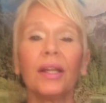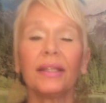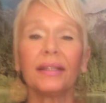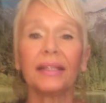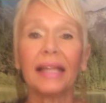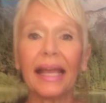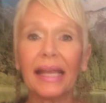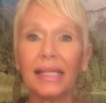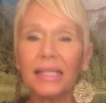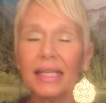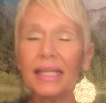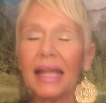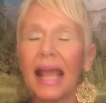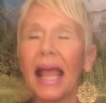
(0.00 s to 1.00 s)

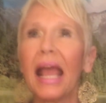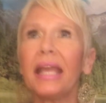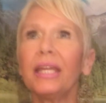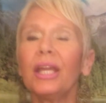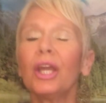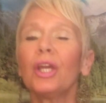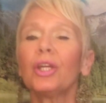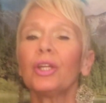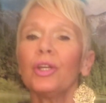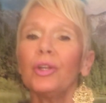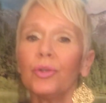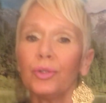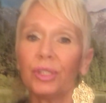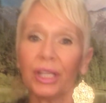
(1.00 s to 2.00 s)
landed a
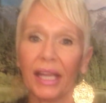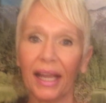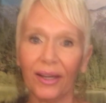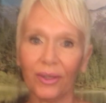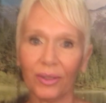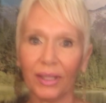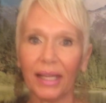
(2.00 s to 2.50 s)
huge account,